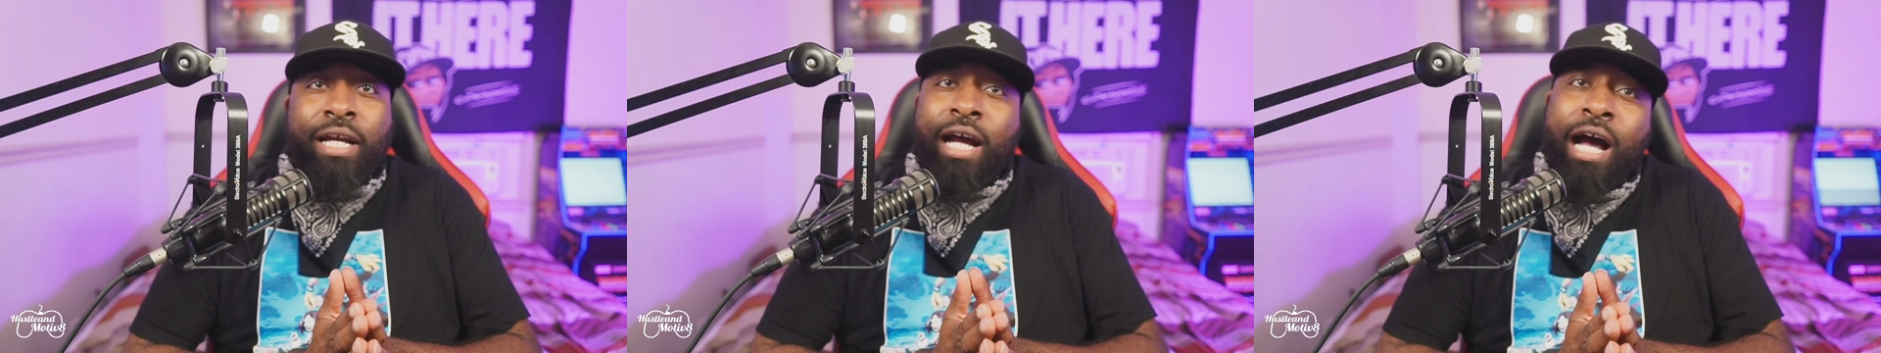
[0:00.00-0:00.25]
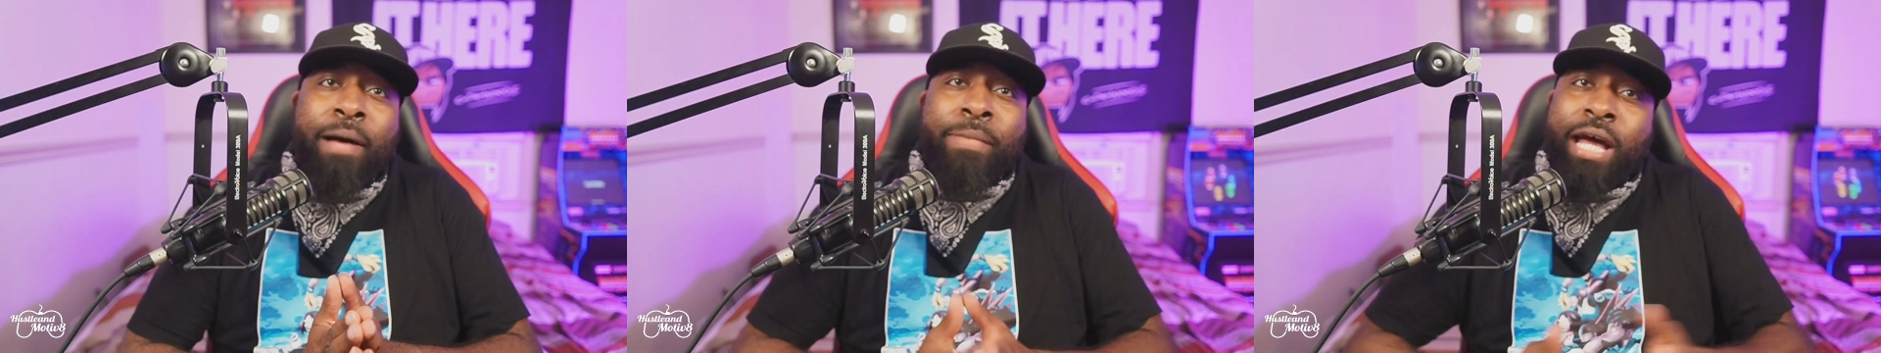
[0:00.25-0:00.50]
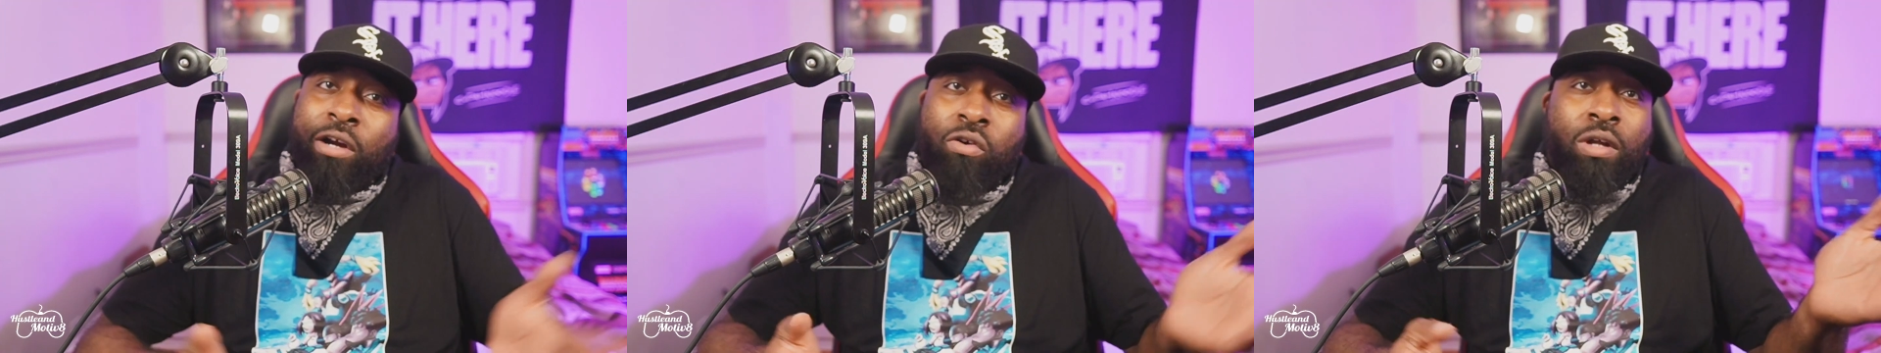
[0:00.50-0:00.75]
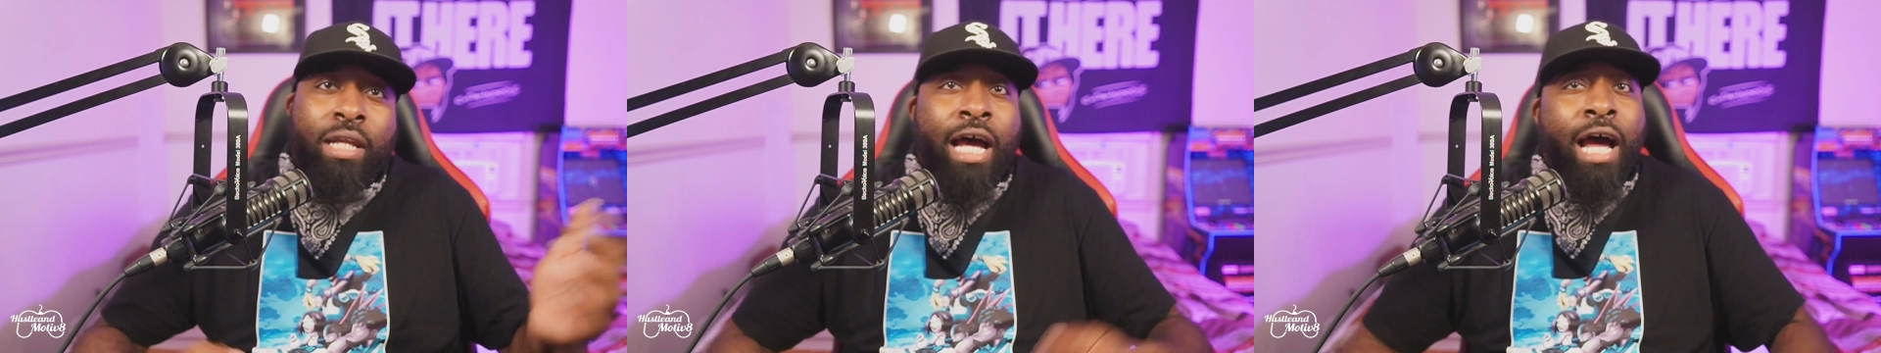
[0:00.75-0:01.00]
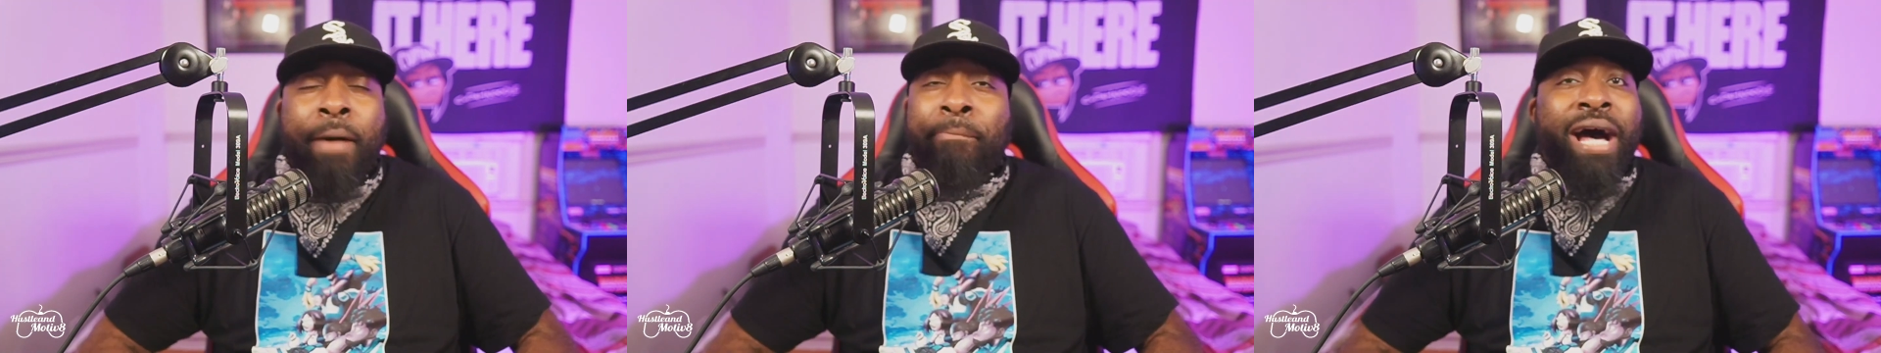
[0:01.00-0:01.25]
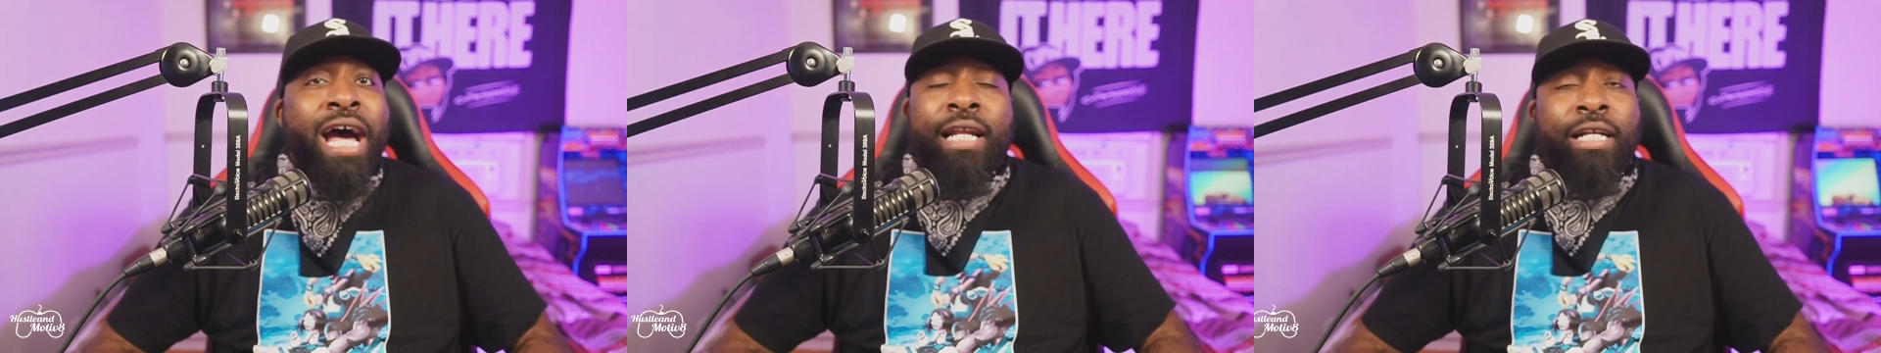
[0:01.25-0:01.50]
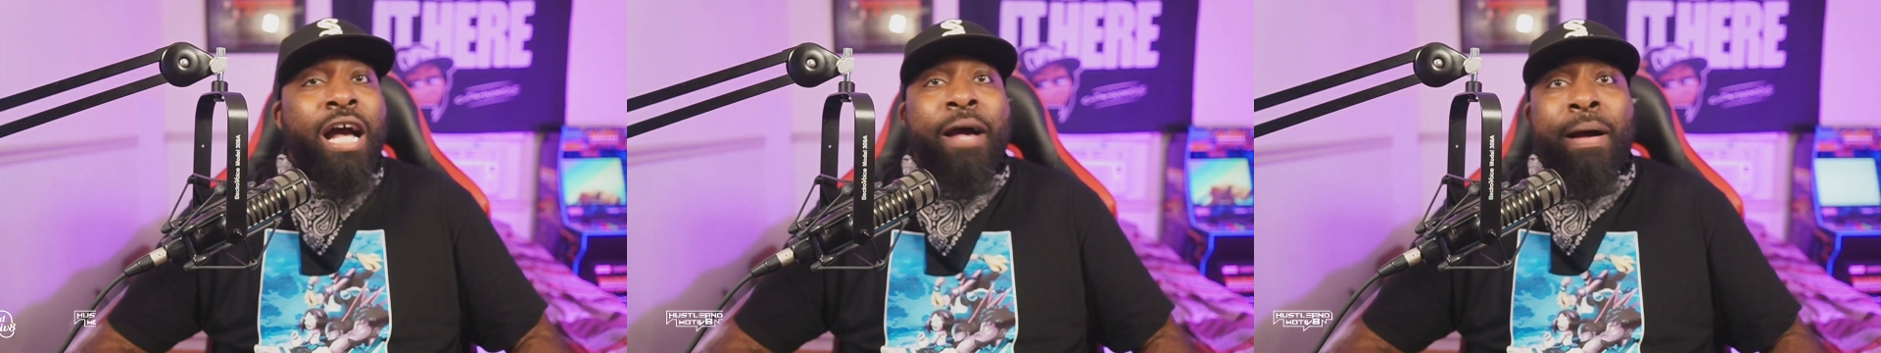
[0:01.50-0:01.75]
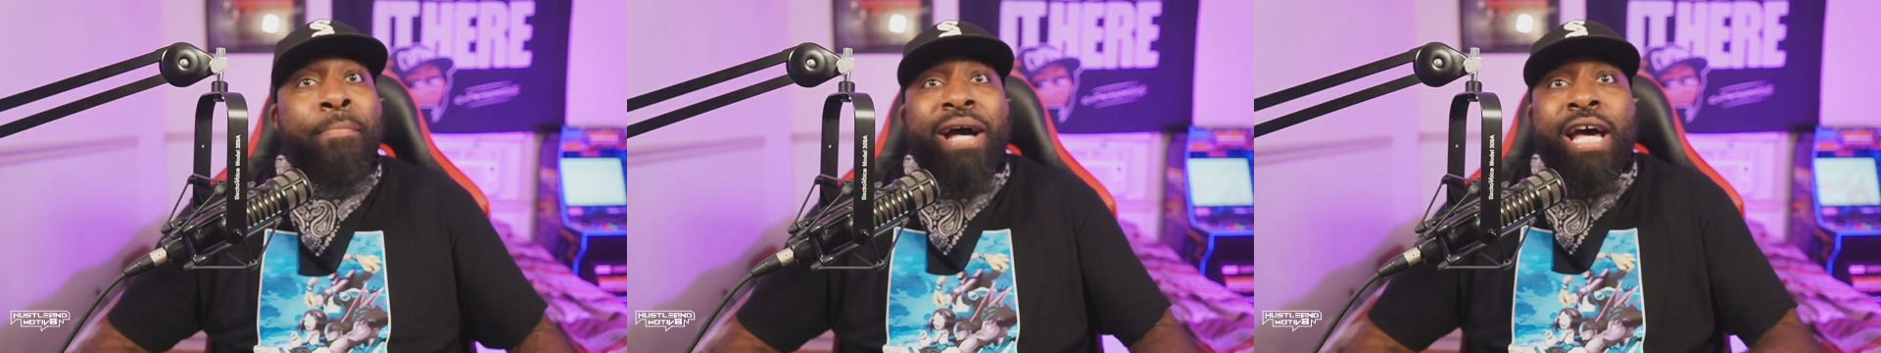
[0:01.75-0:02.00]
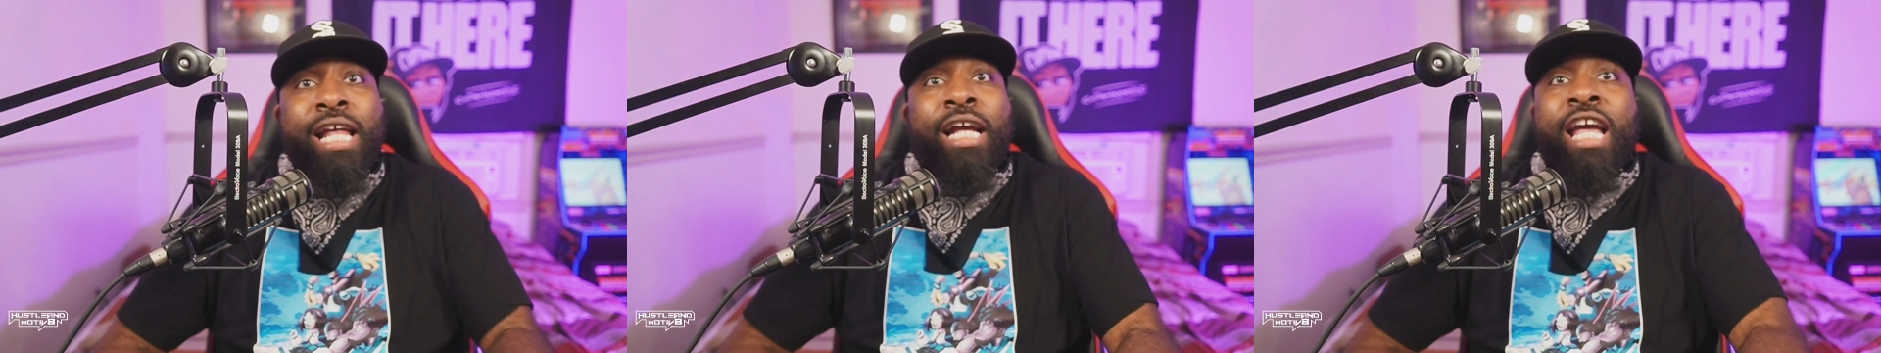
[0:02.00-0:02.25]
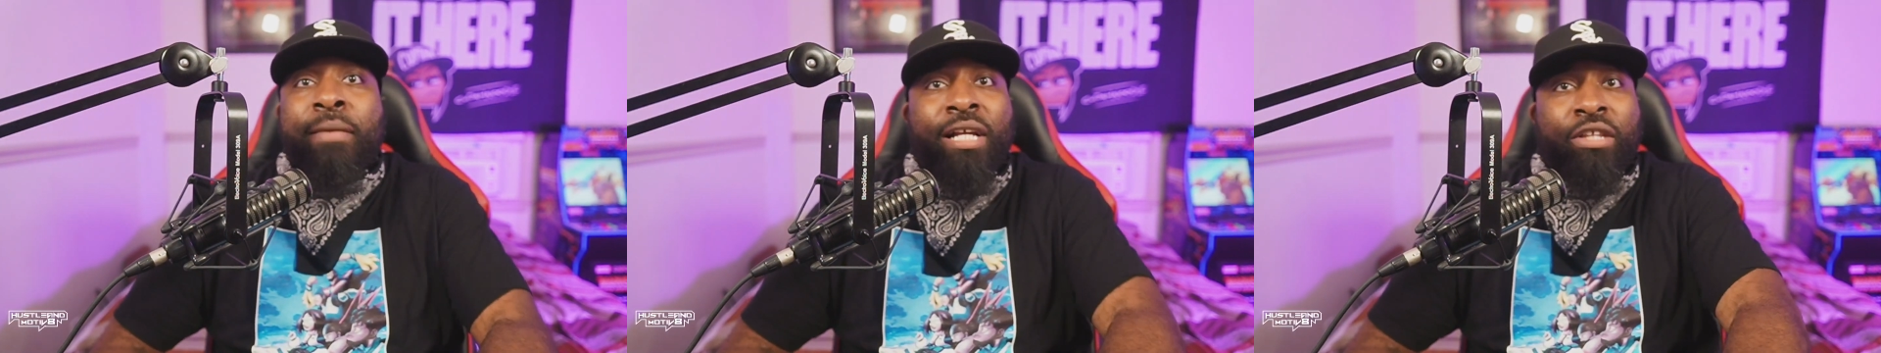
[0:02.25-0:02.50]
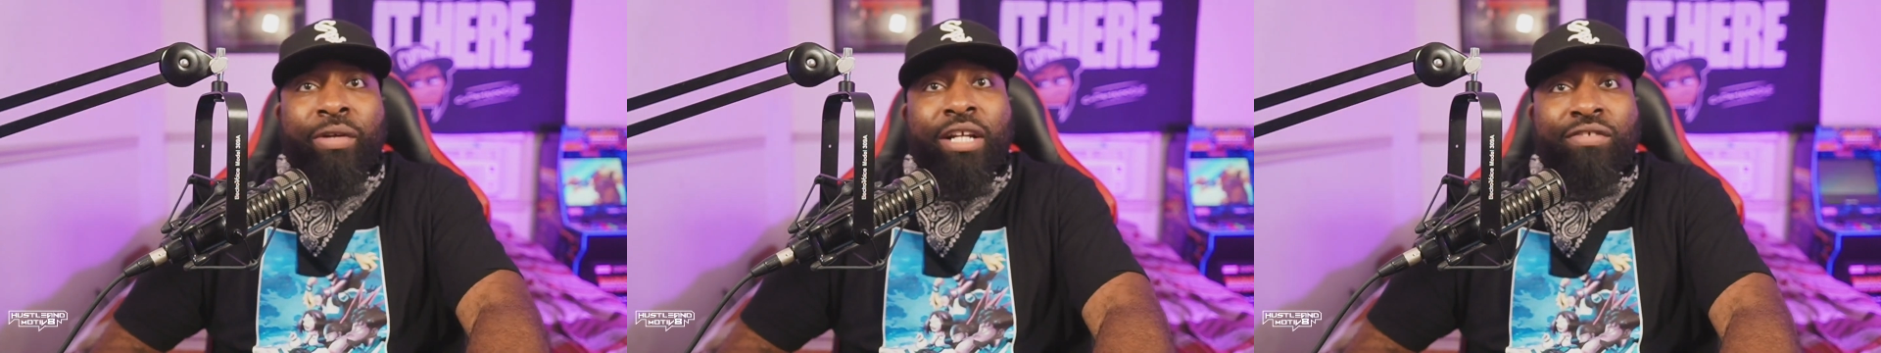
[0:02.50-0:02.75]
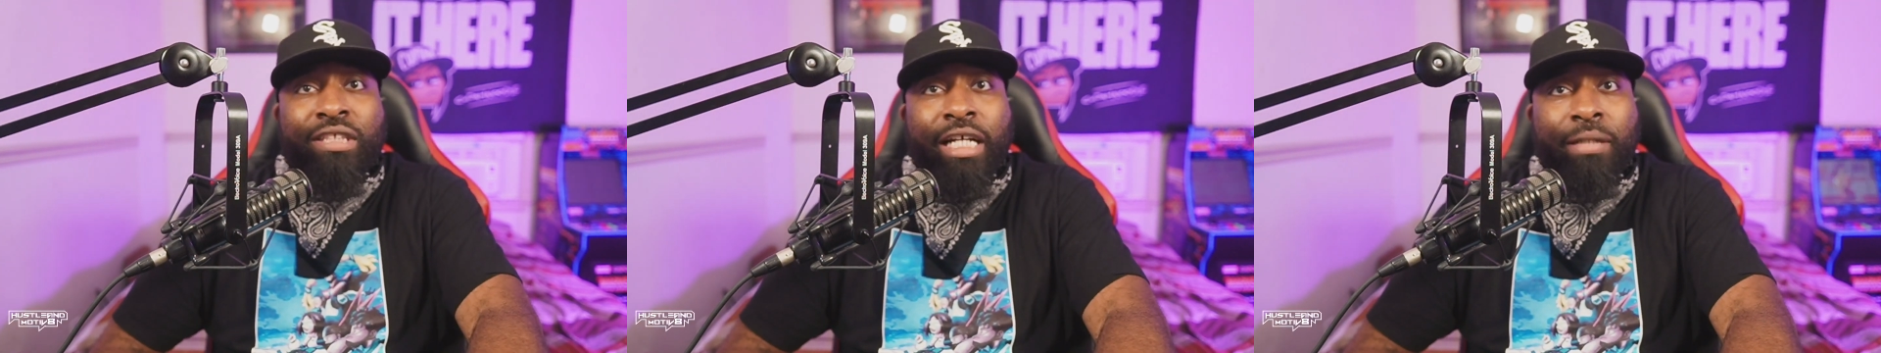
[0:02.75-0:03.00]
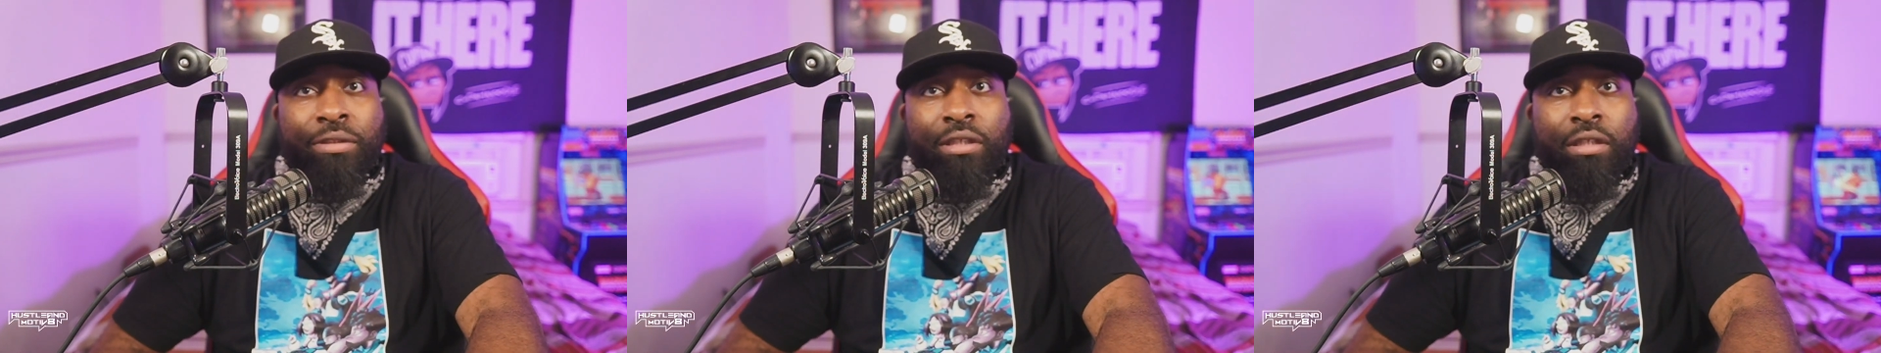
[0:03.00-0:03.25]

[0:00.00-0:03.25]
I'm not gonna lie. I'm buying that game like 3 different times.